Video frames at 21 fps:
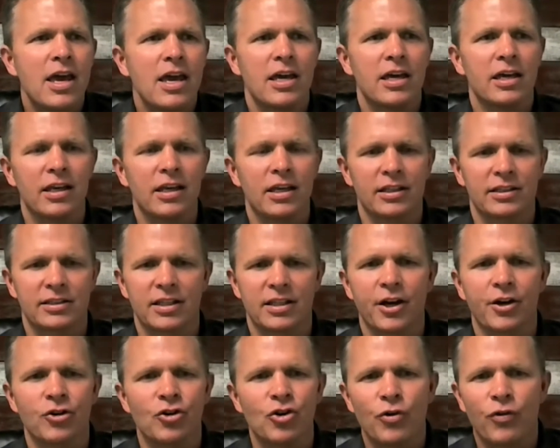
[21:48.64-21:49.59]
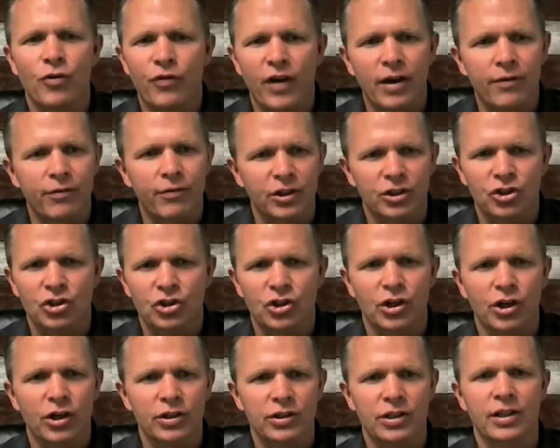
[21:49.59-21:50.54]
it is their new favorite
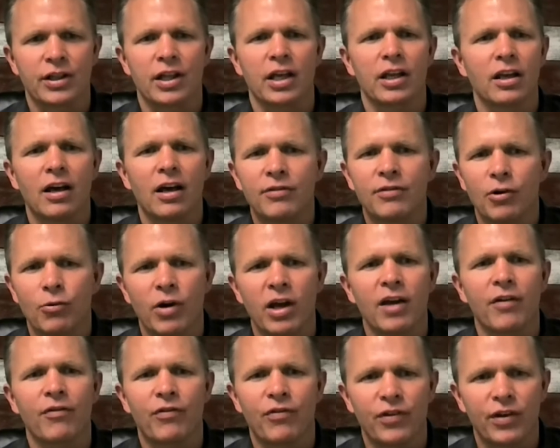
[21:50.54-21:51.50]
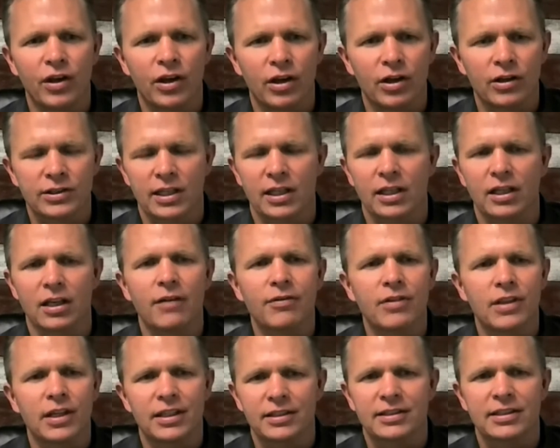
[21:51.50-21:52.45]
shirt, and they love the way it feels, they love
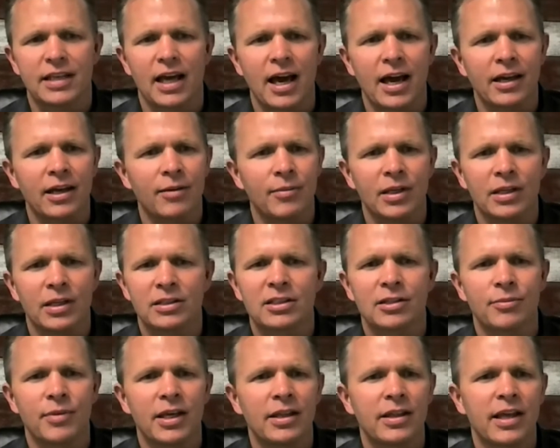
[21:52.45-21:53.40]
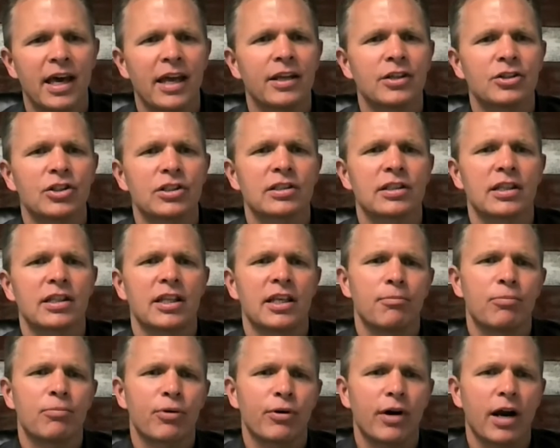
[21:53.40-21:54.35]
the design. I mean, to me, that is just the
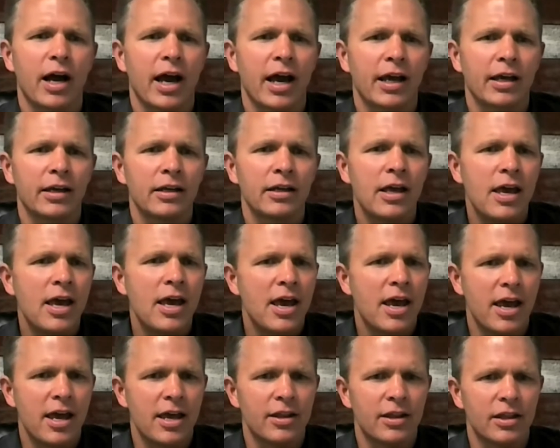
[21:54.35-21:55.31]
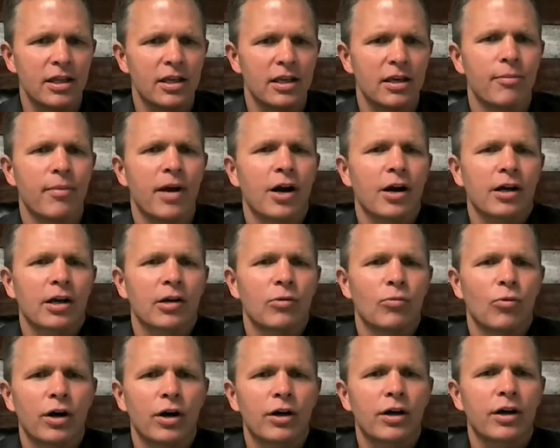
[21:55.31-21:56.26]
pride in the American
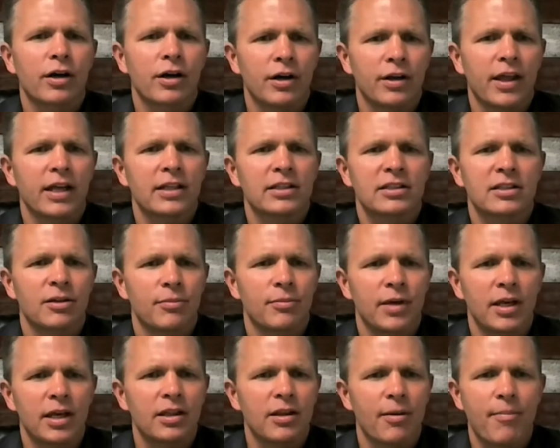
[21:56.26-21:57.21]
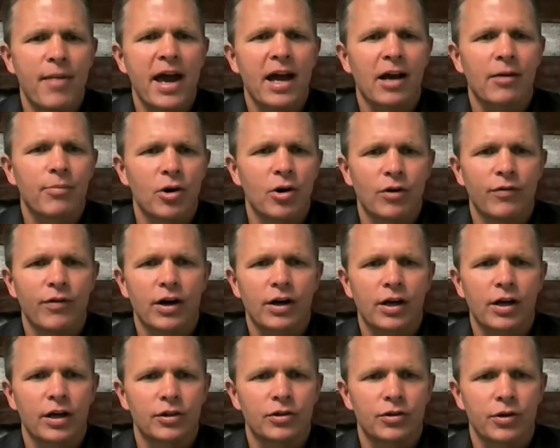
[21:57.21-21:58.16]
worker, and that's, to me, the backbone of our
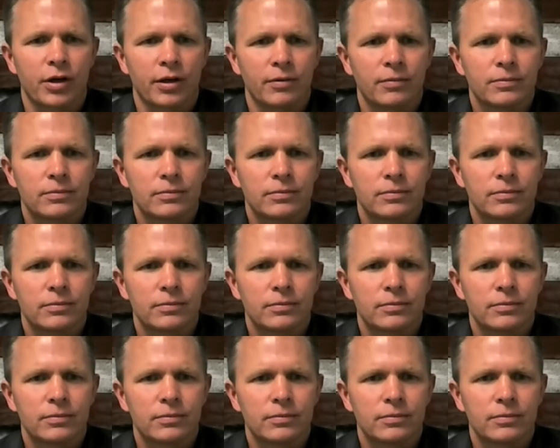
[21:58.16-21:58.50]
country.